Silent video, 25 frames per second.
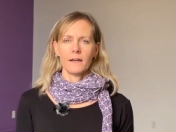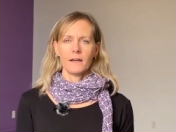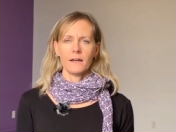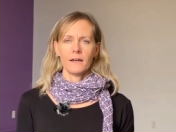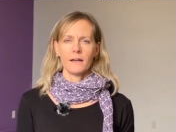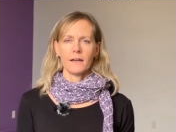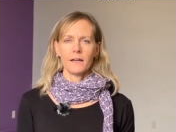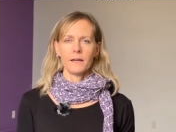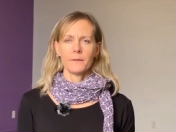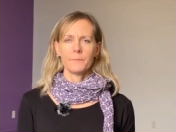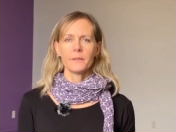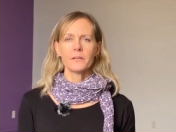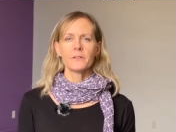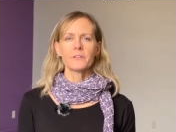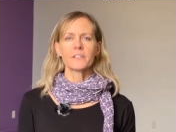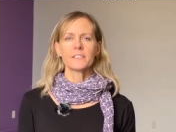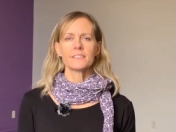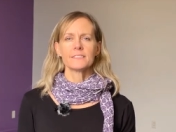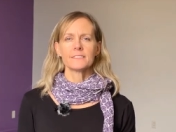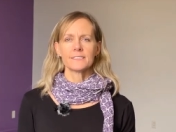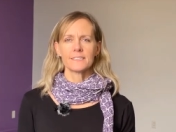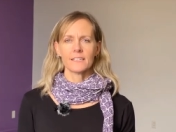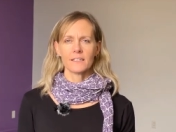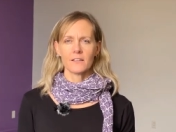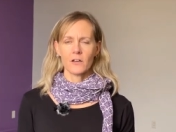
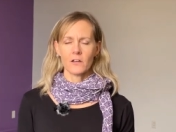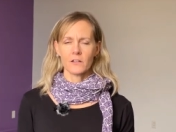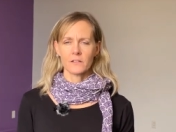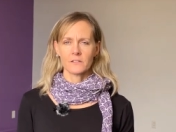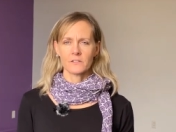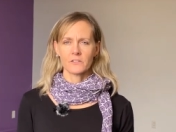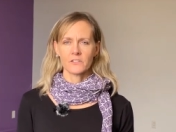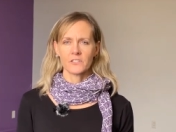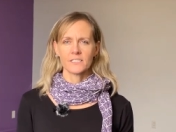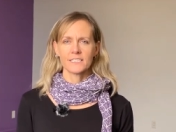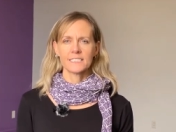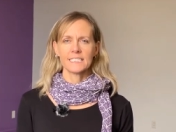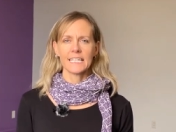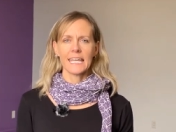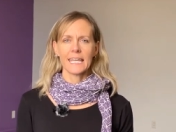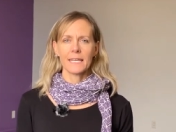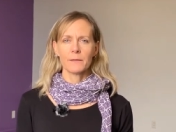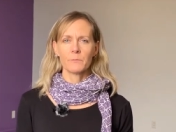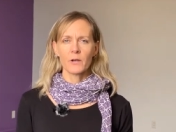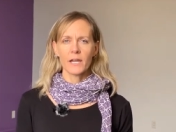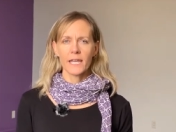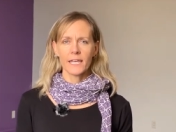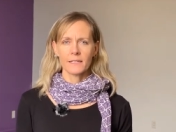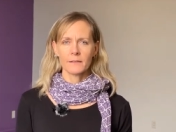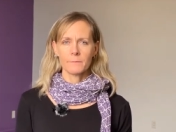American psychologist
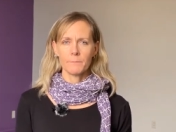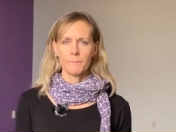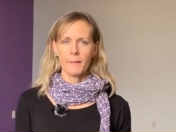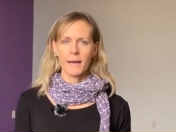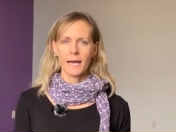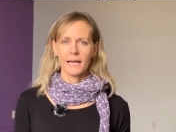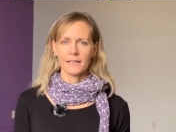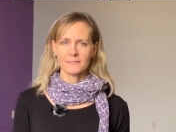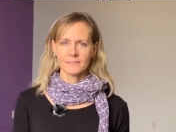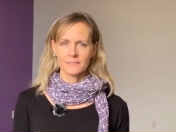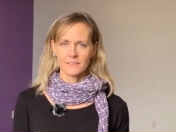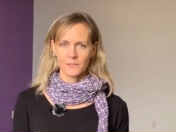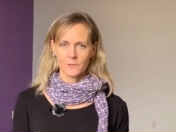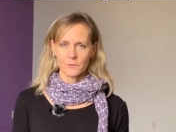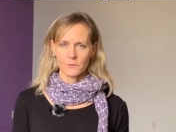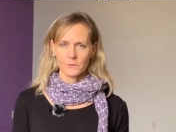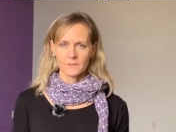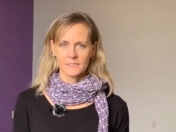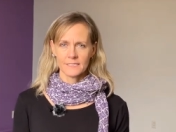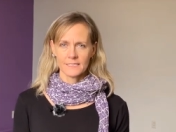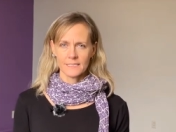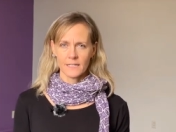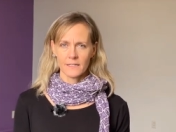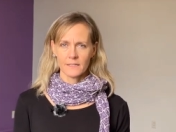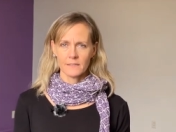Abraham Maslow
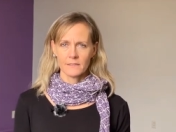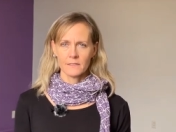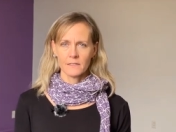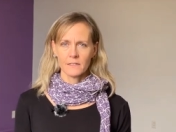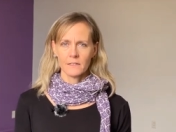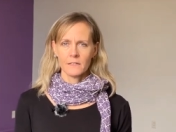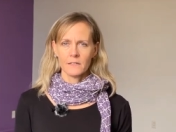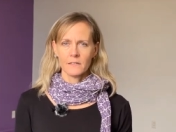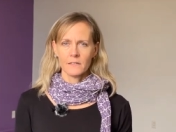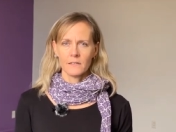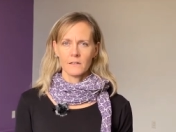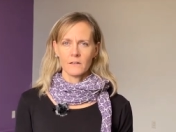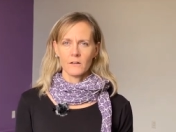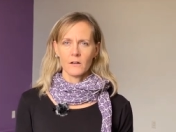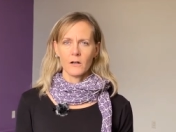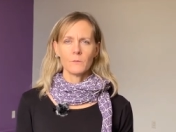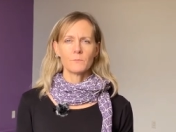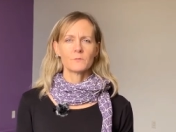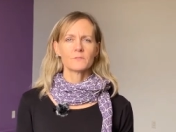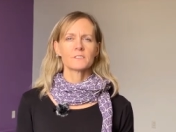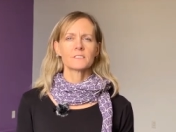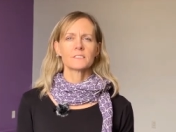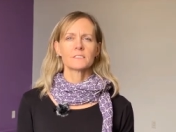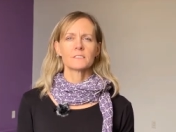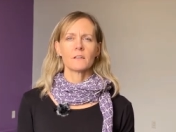said,
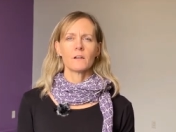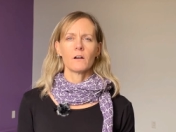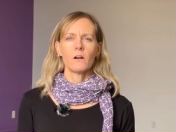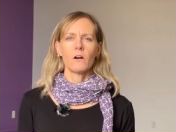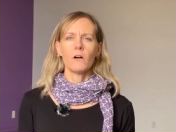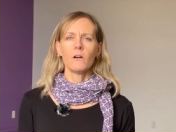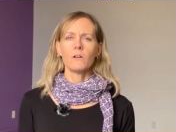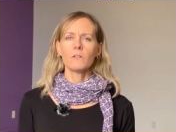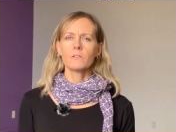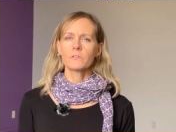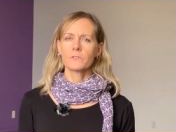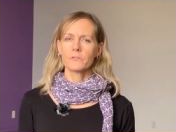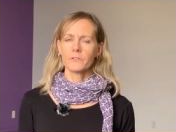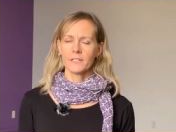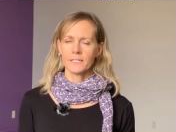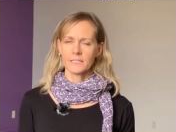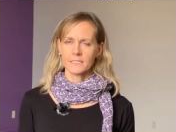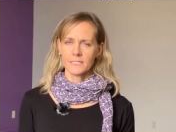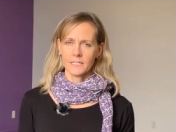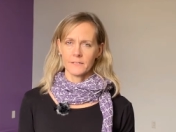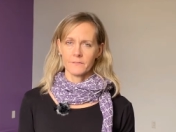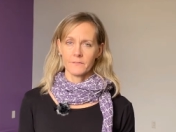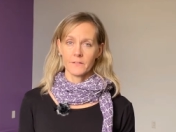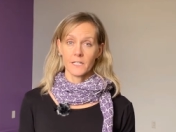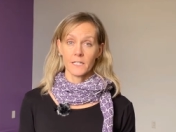"Almost all
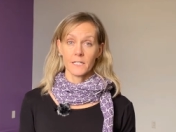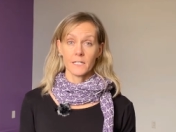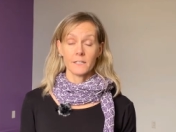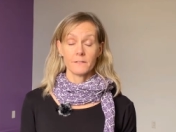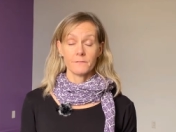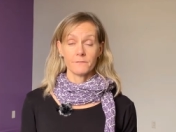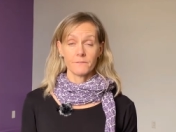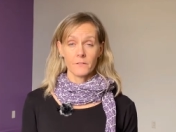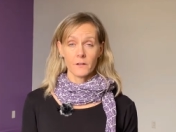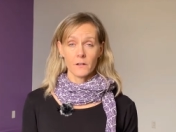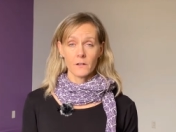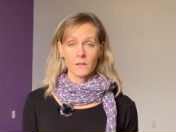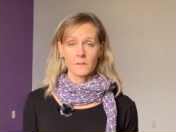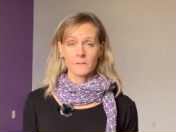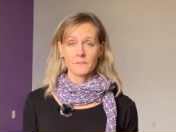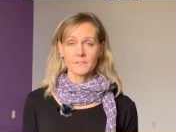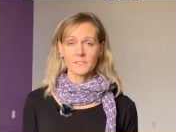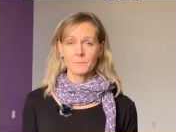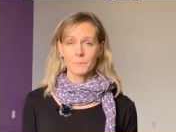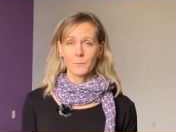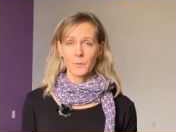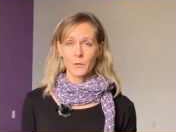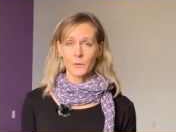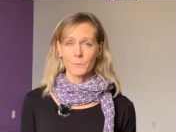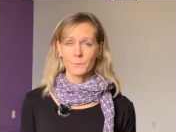creativity involves
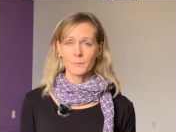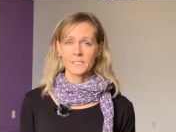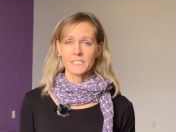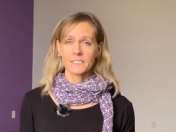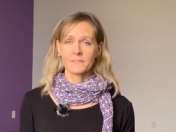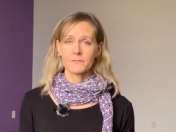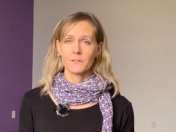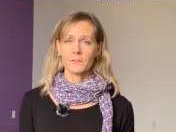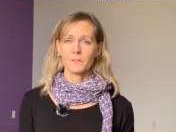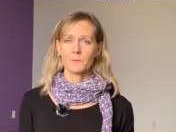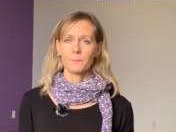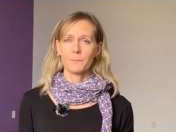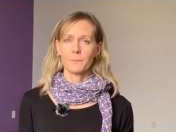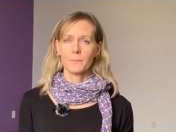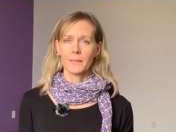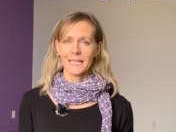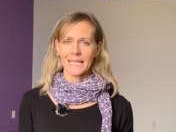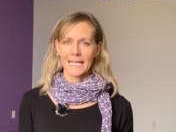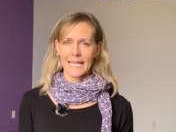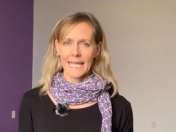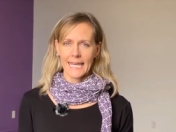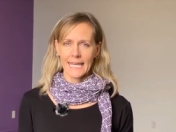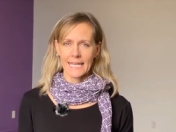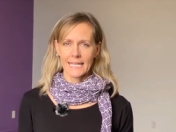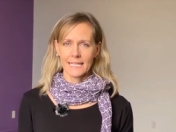purposeful
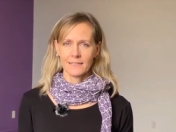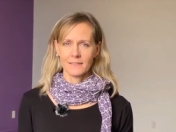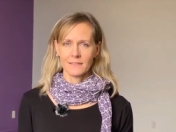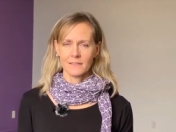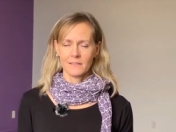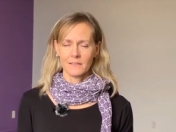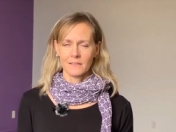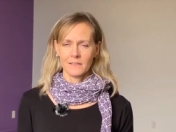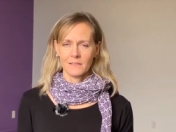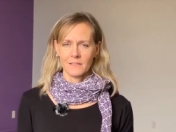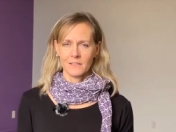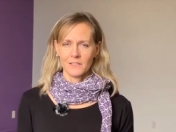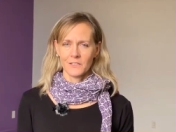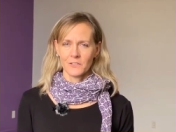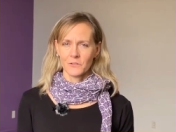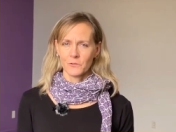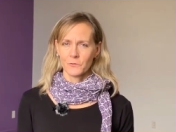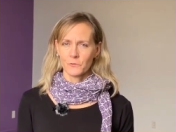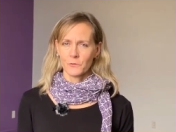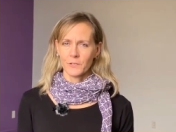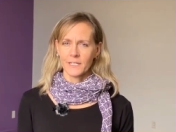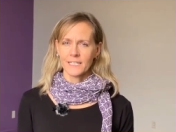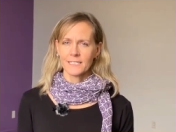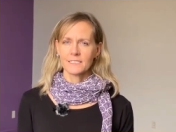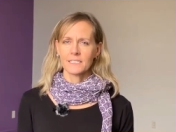play.
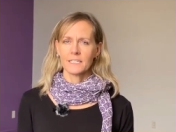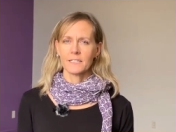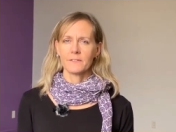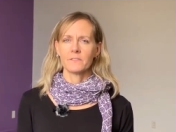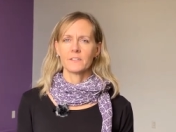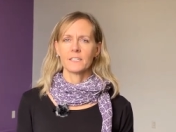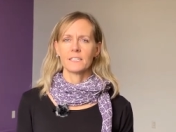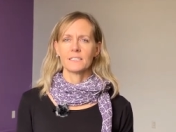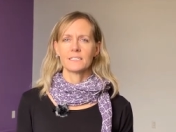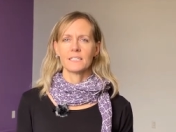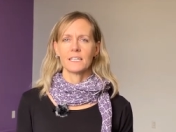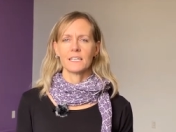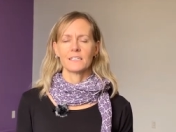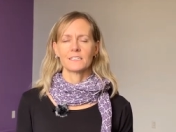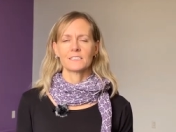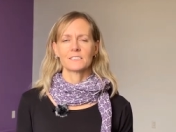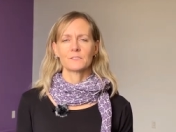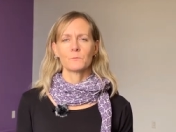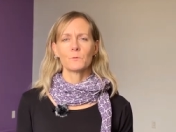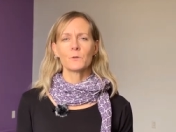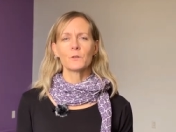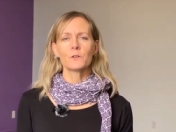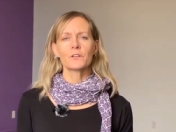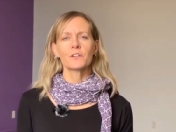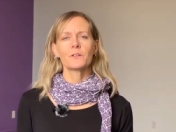Creativity takes
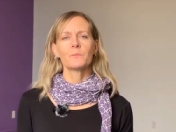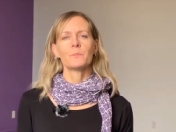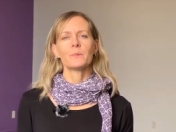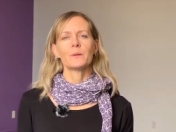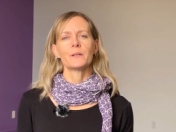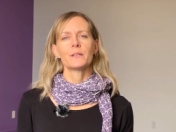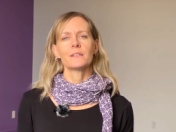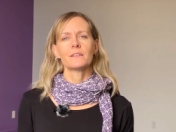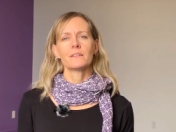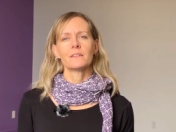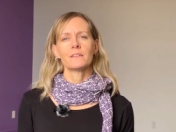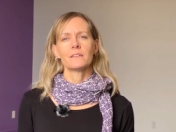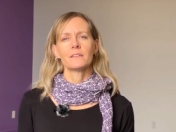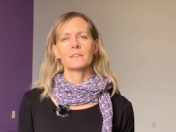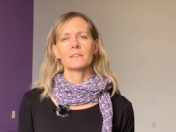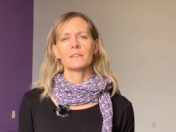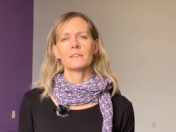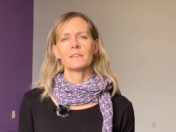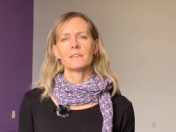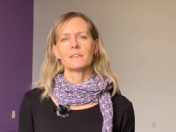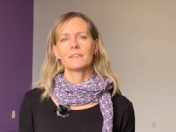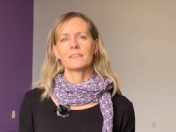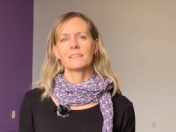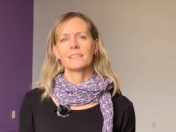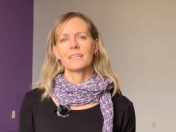work, but
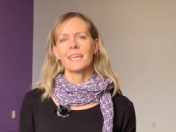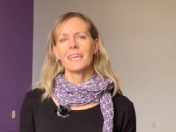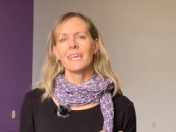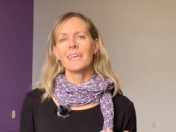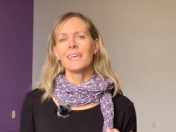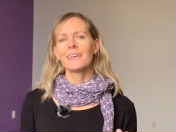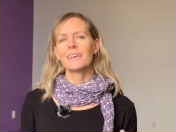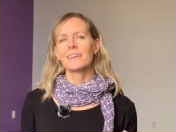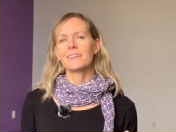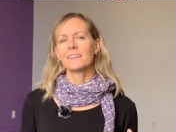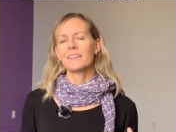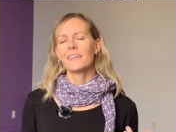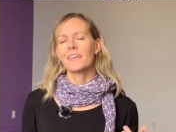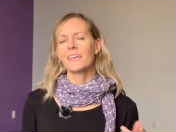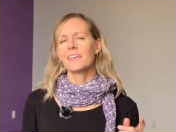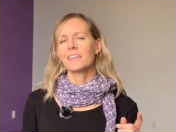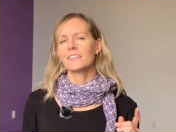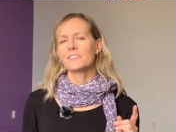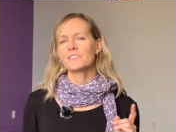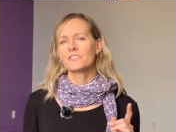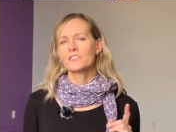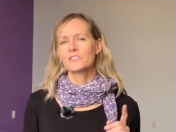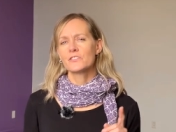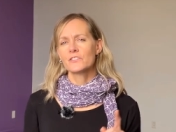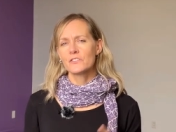it can
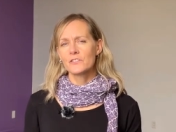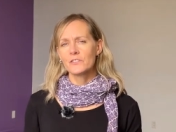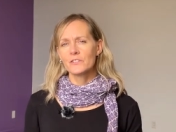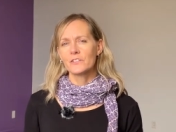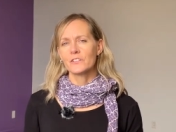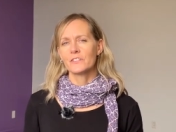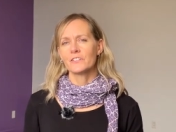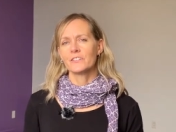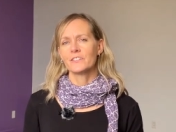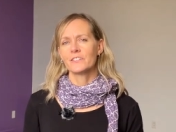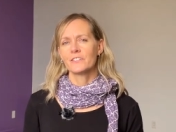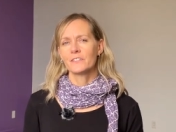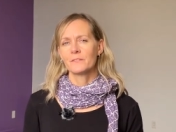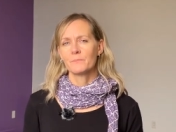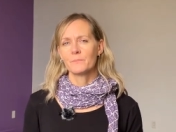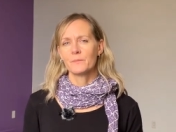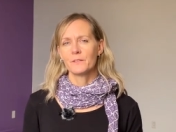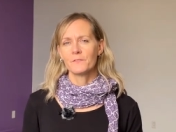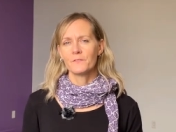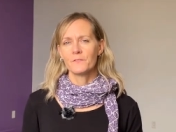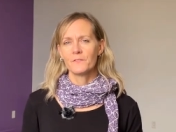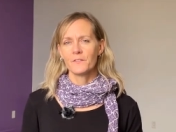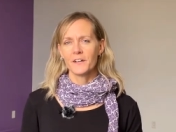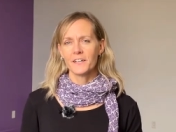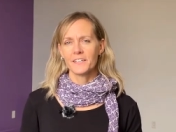and should be
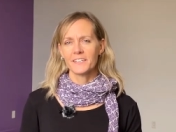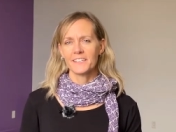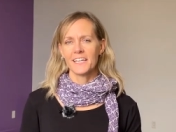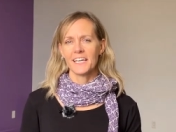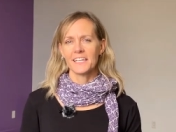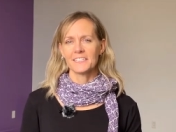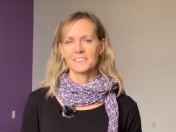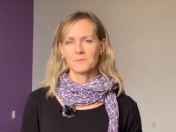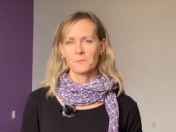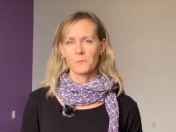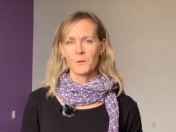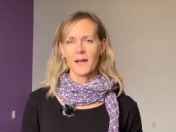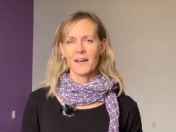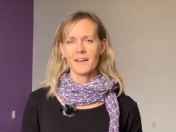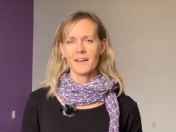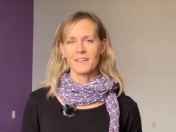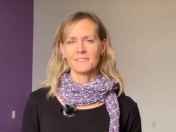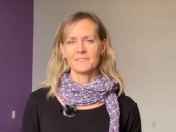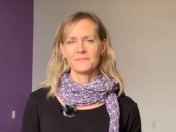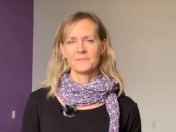fun as well.